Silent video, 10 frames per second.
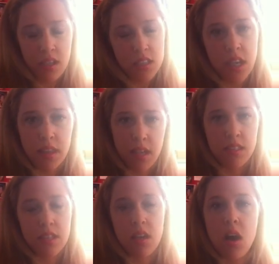John
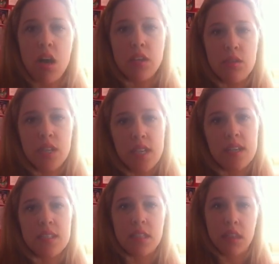Lennon said all you need
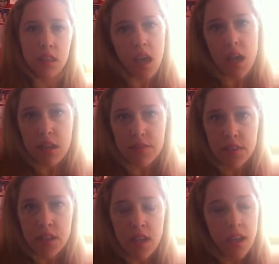is love.